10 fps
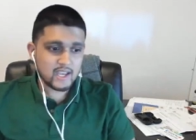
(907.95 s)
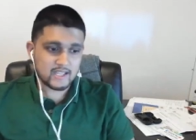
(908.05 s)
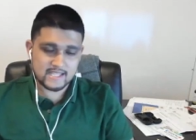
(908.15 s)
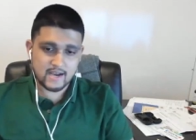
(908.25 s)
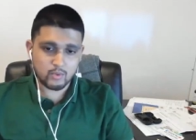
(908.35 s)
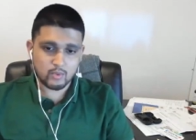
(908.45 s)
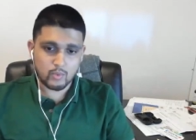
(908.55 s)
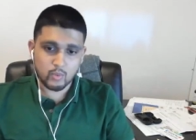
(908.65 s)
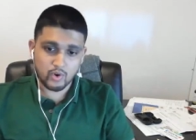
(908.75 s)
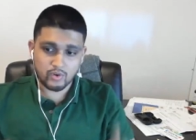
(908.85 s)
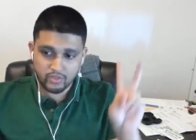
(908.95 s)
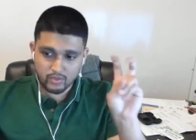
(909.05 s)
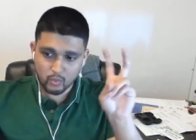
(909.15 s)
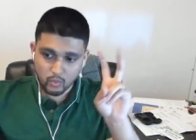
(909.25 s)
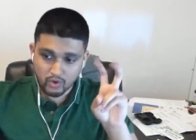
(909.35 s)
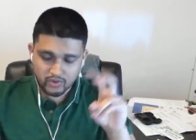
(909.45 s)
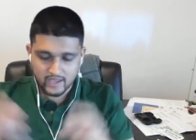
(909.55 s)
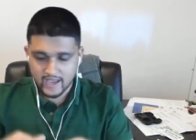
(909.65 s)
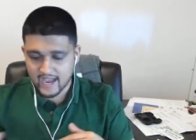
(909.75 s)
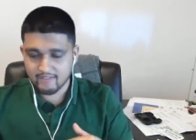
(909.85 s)
it's now worth,
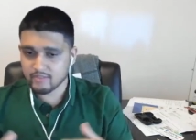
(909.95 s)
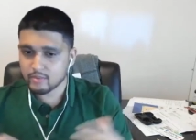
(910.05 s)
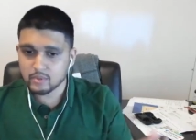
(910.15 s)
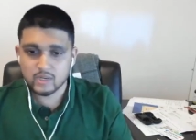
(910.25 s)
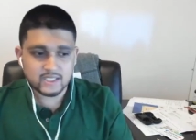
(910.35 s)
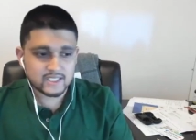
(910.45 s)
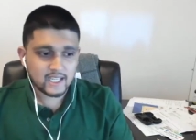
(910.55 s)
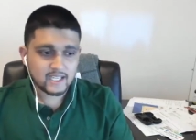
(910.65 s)
worth half of what it was,